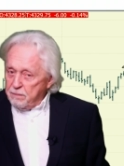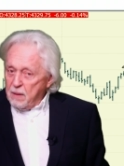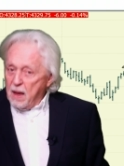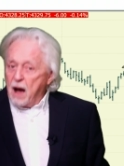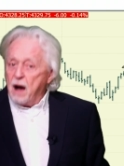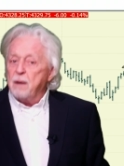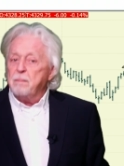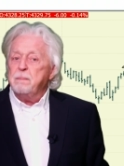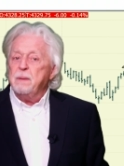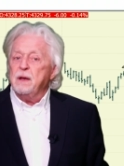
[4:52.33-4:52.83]

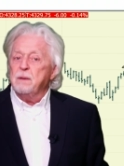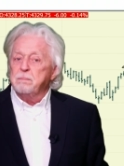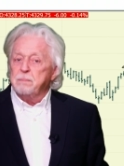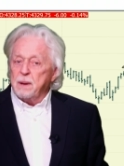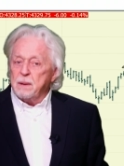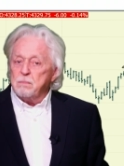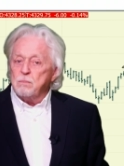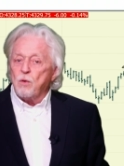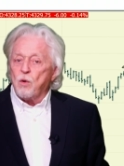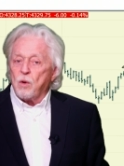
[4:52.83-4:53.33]
I'll be a
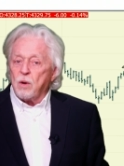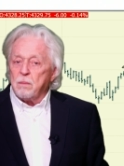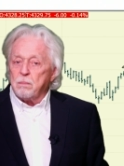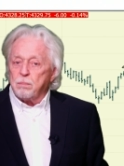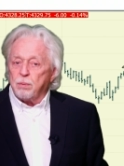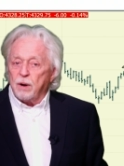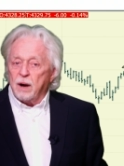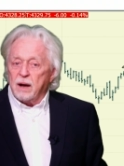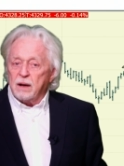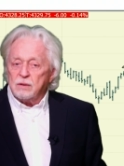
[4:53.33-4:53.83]
bit more
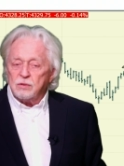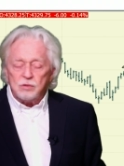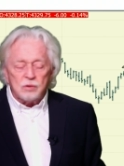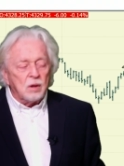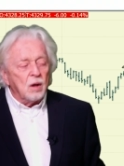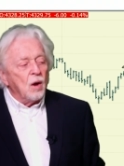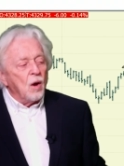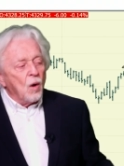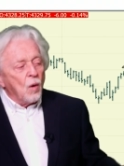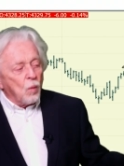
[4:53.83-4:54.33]
impressed.
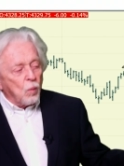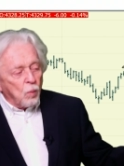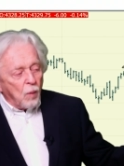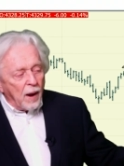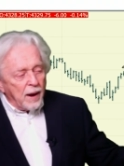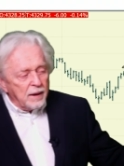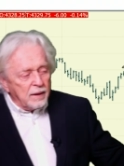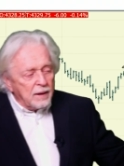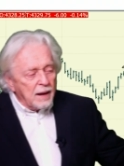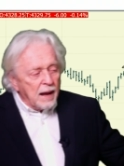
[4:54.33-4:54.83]

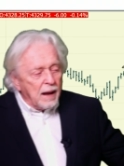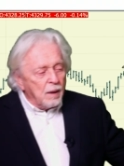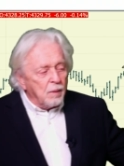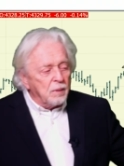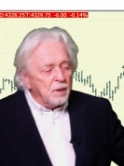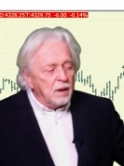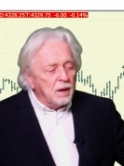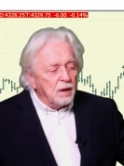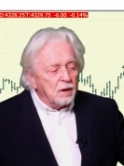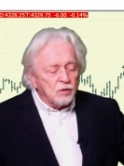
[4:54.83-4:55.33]
Right
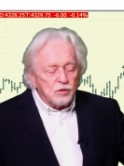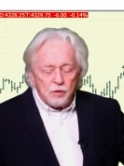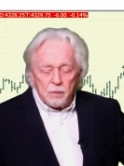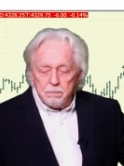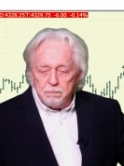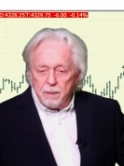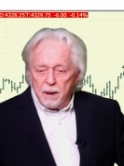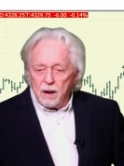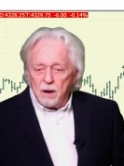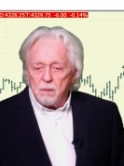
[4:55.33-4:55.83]
now, it is a
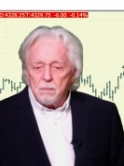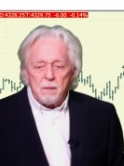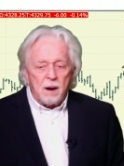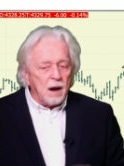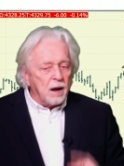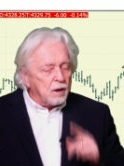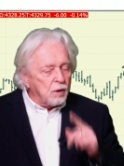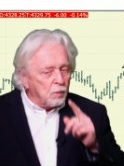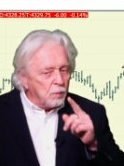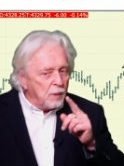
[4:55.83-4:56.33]
bear
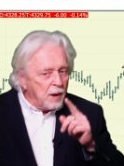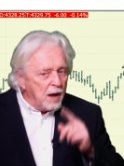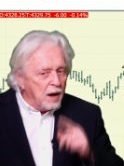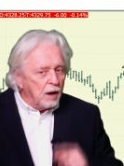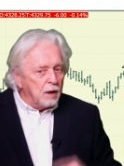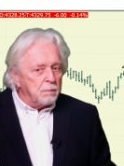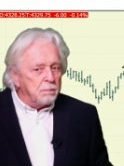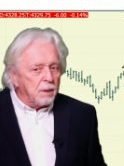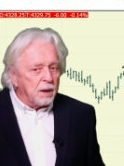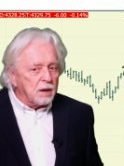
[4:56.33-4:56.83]
market
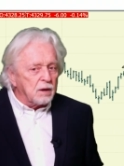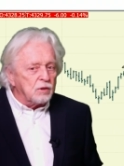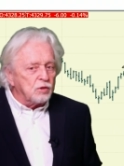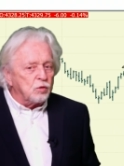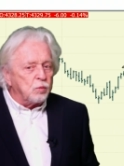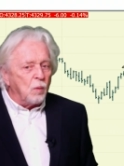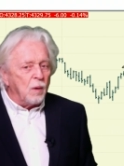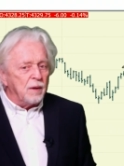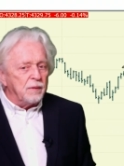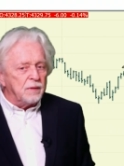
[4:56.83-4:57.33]
rally, but it
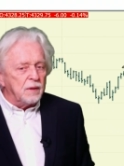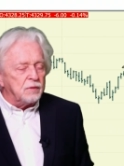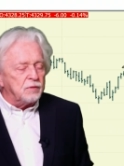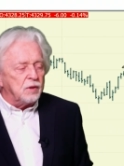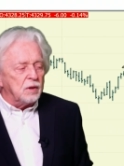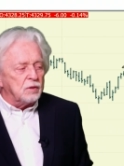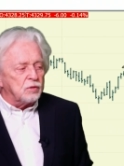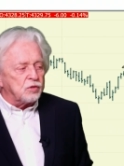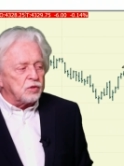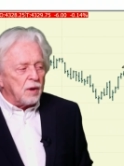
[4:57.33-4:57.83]
is one that
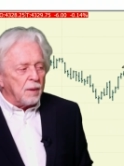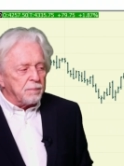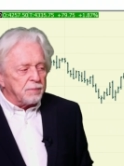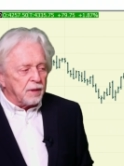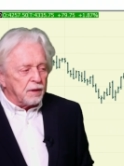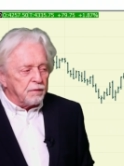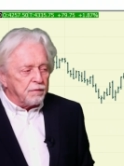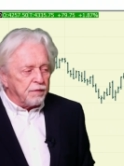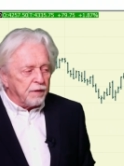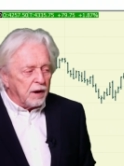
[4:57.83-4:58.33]
did
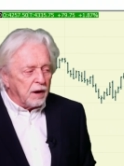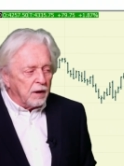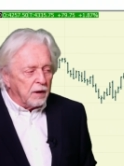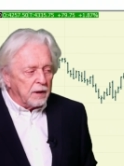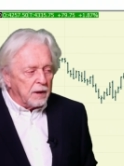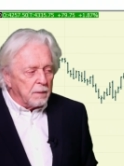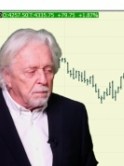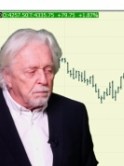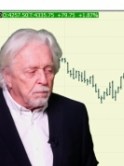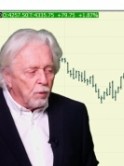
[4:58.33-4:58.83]
something
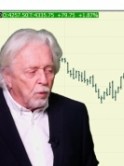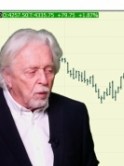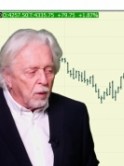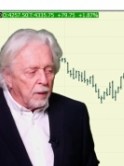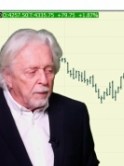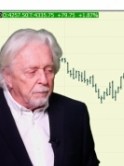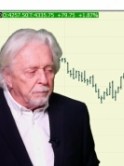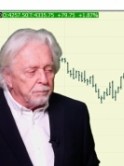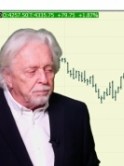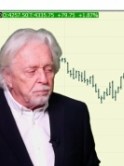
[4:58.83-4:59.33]
fairly
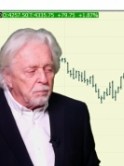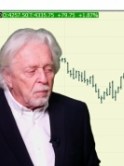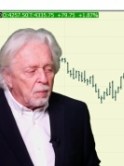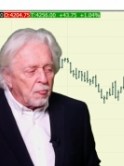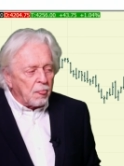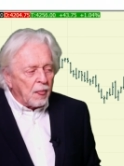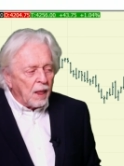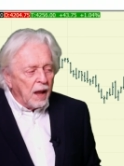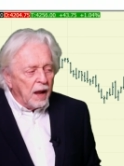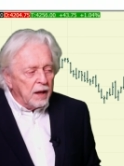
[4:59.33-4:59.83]
important.
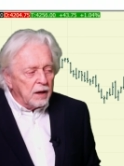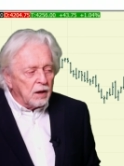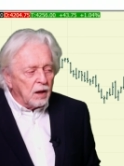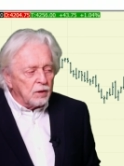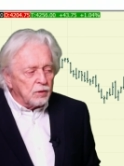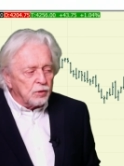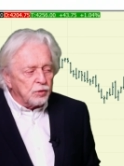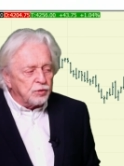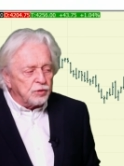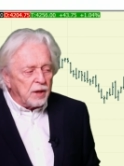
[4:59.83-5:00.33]
And
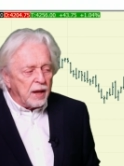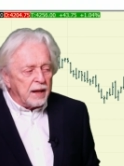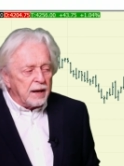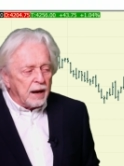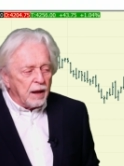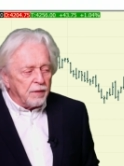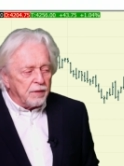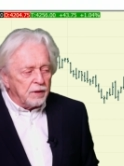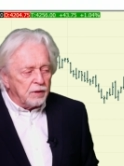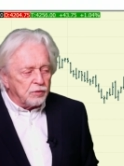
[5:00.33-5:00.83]
understand
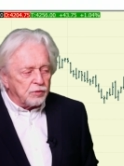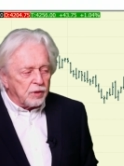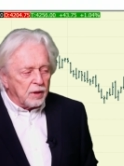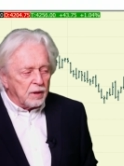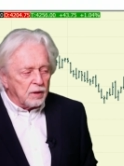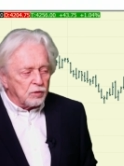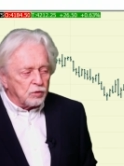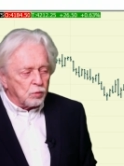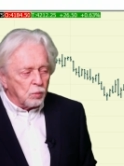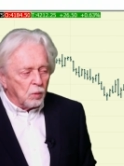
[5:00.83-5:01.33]
how these
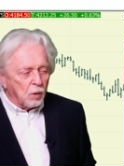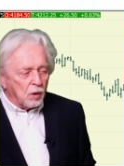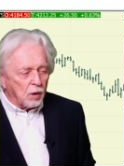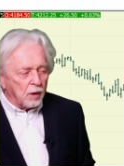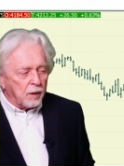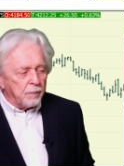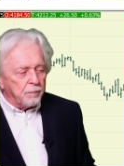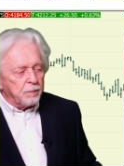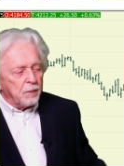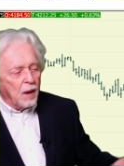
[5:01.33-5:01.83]
things
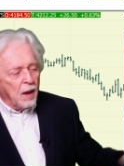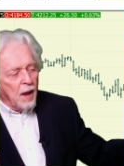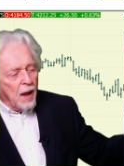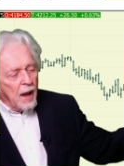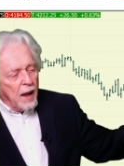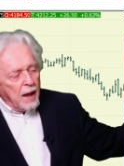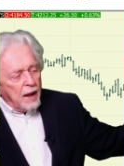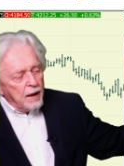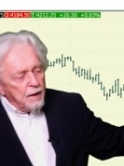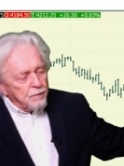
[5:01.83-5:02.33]
work.
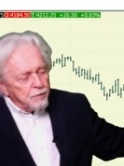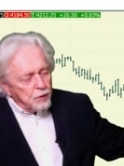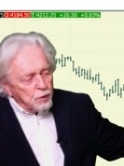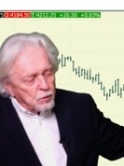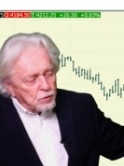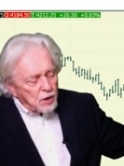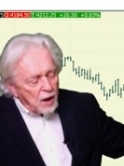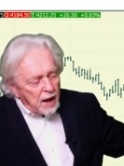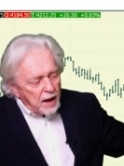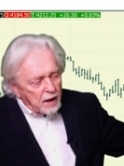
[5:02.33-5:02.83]
If you
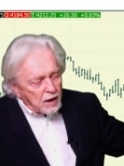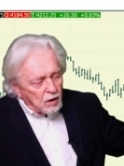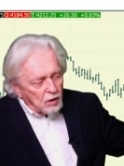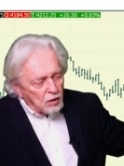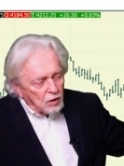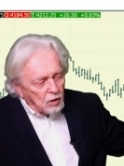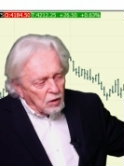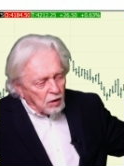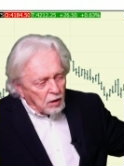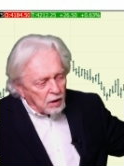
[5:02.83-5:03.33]
take a
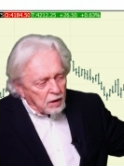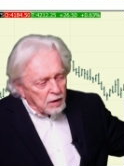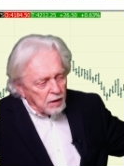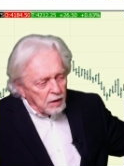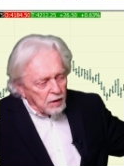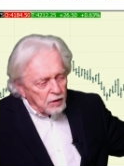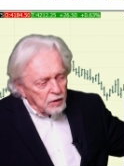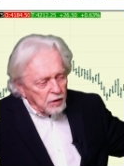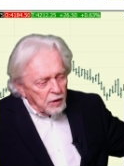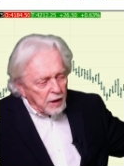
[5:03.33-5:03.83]
look,
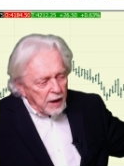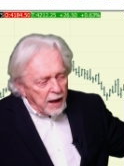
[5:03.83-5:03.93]
you